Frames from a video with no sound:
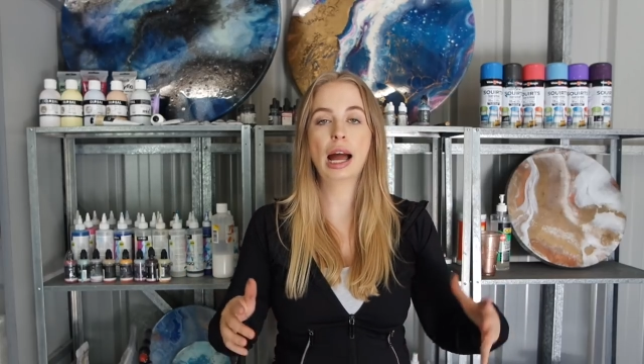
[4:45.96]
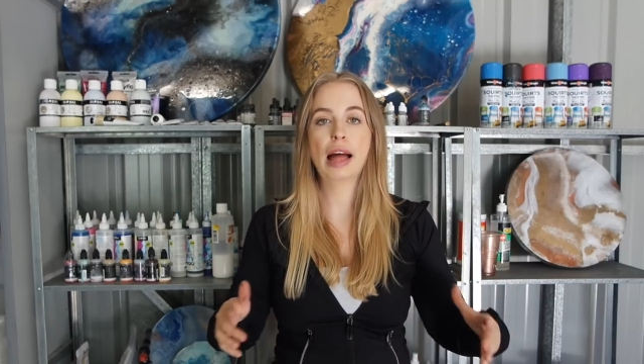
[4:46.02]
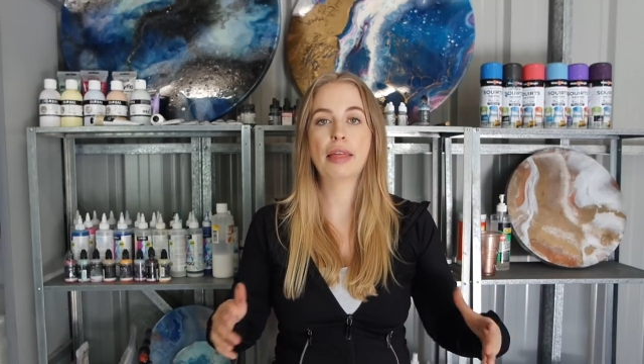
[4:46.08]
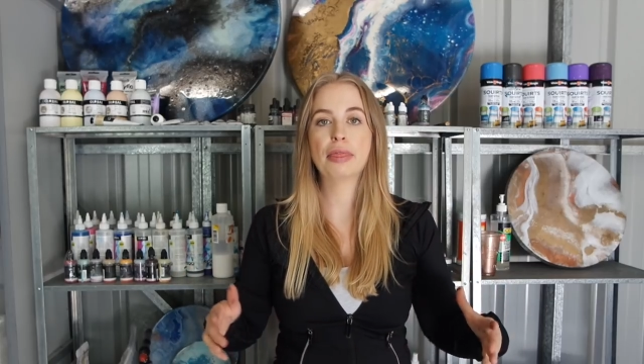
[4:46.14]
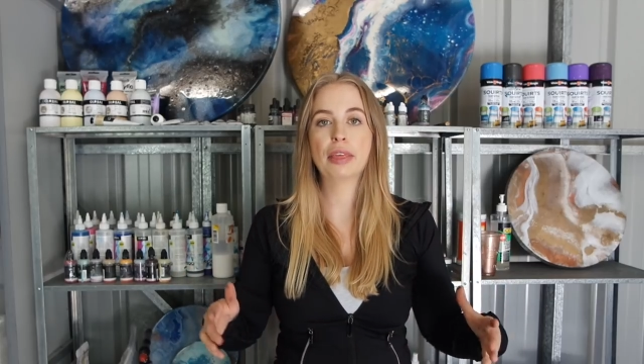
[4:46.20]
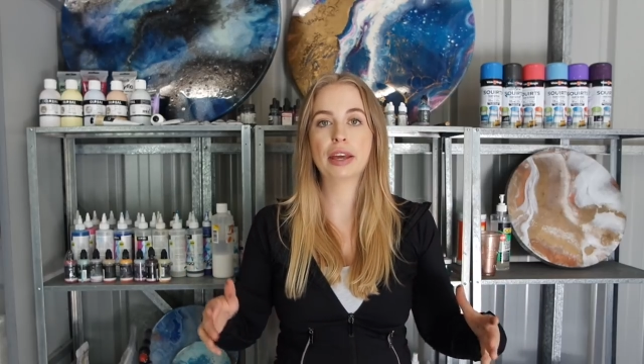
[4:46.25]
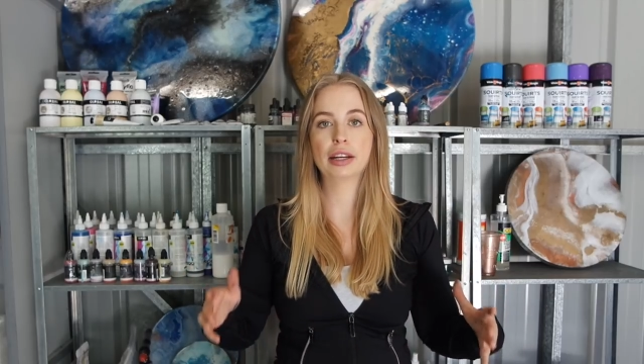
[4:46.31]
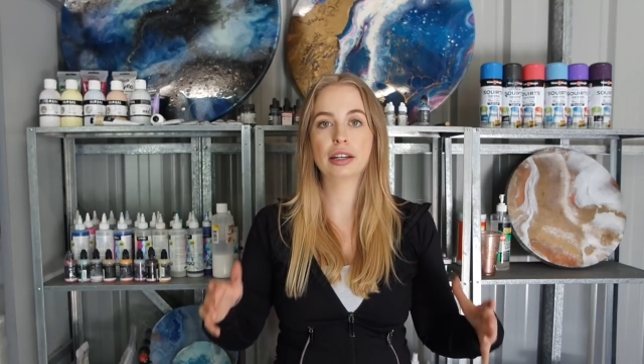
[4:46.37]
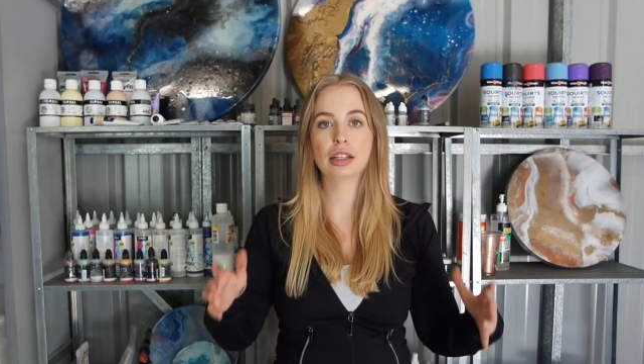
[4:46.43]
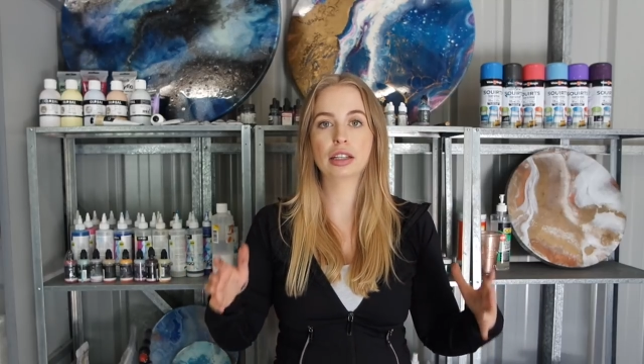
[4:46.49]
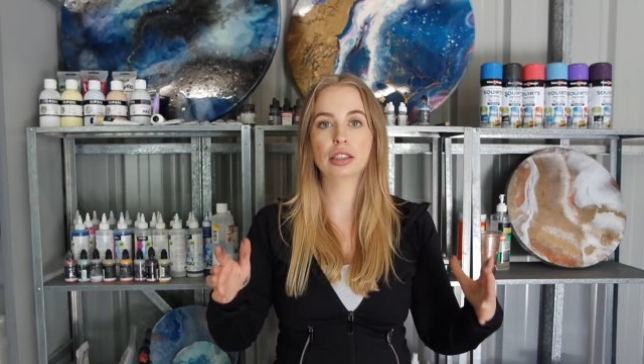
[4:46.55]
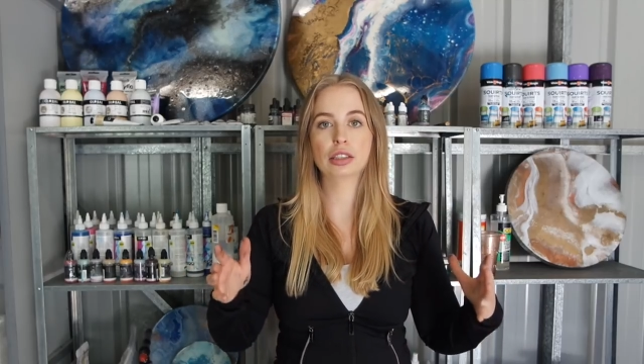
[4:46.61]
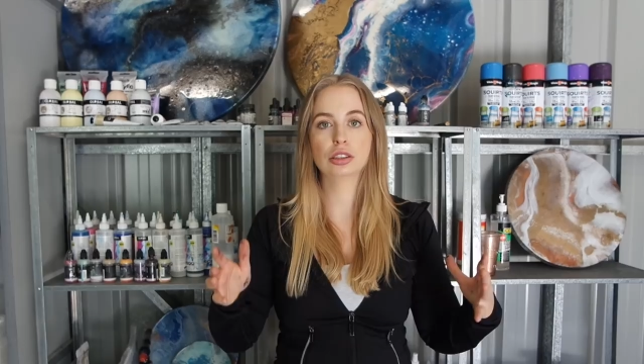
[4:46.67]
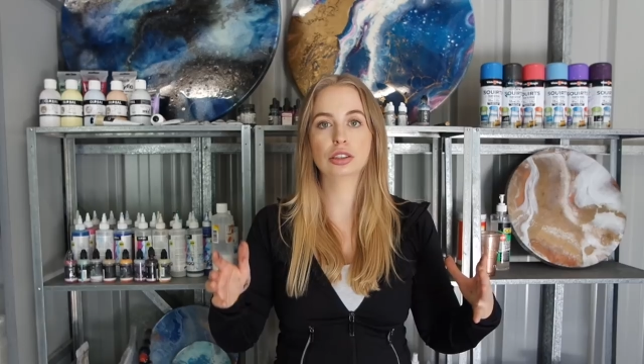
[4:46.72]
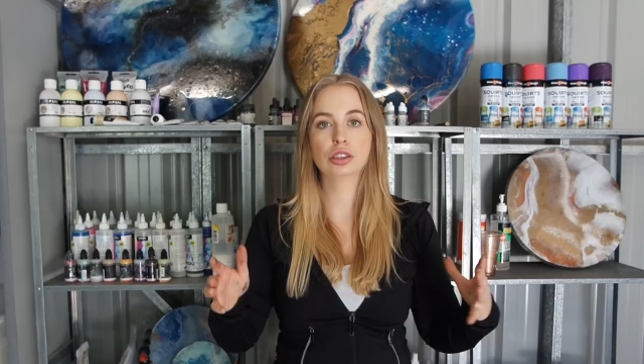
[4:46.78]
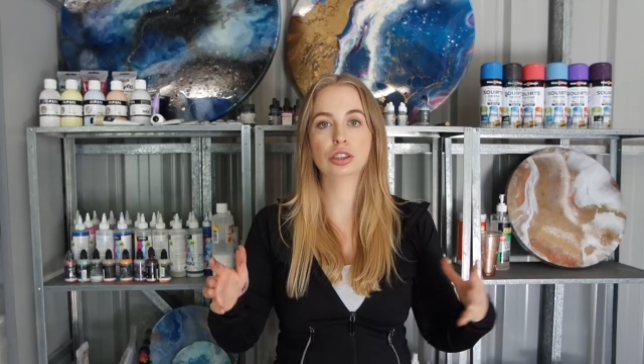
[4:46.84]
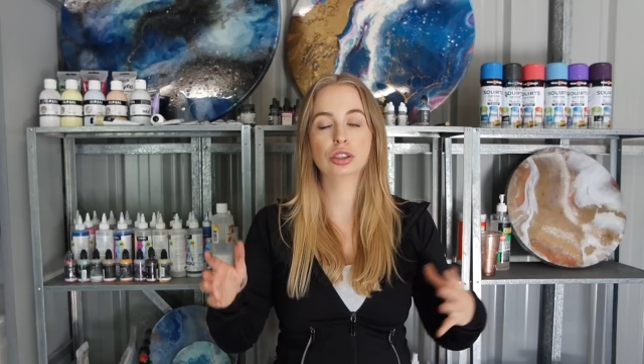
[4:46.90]
and then
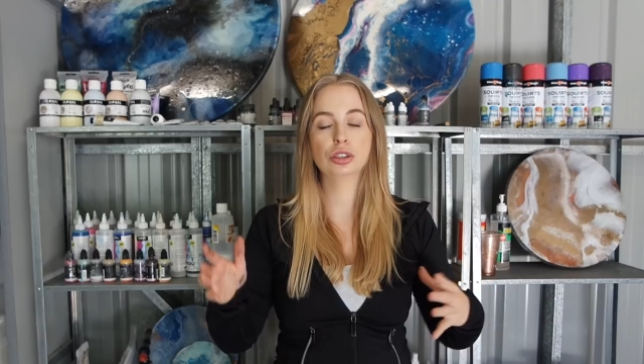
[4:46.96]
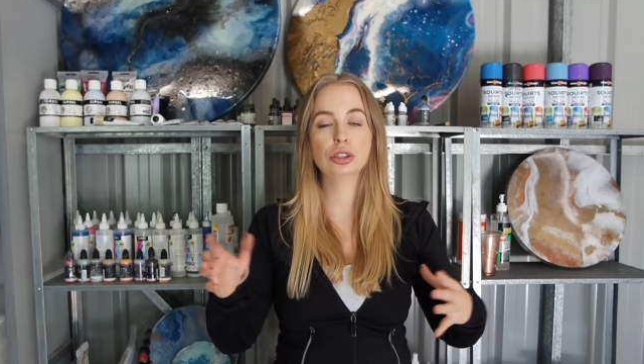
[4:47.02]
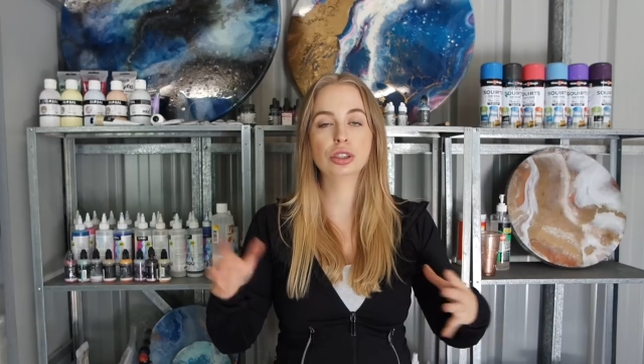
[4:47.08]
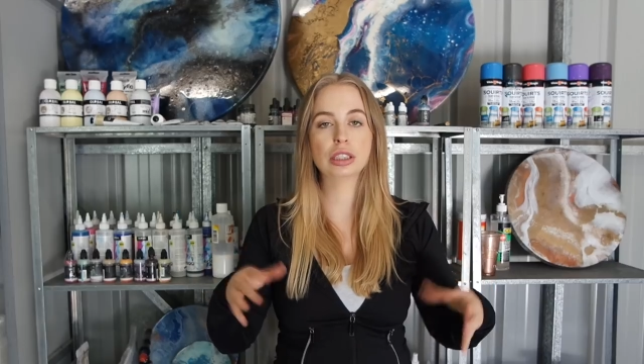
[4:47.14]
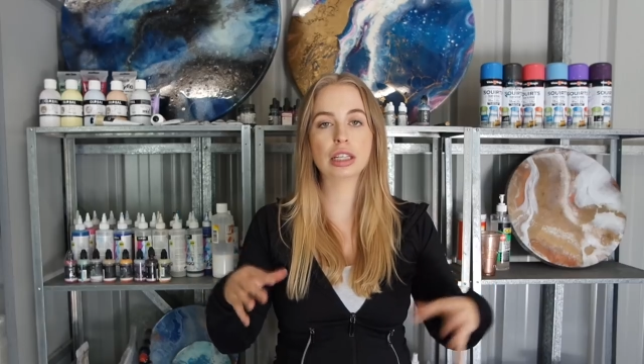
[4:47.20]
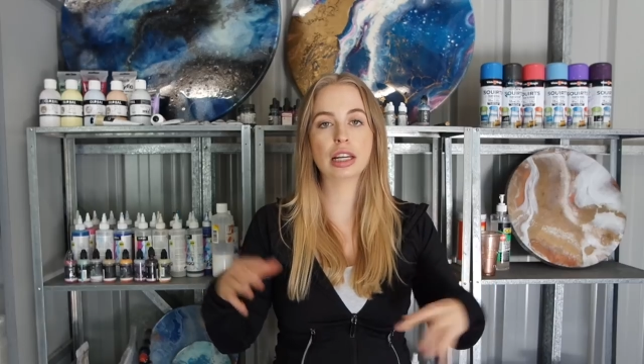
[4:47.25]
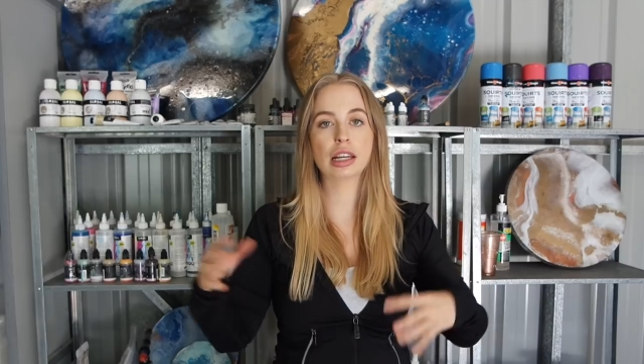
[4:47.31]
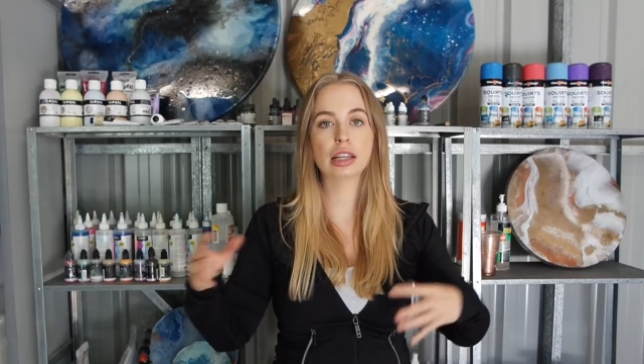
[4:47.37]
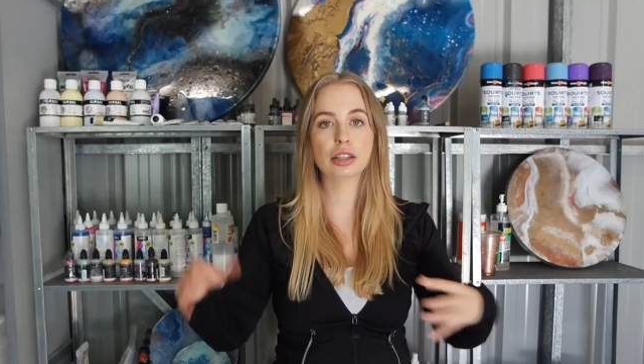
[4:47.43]
just using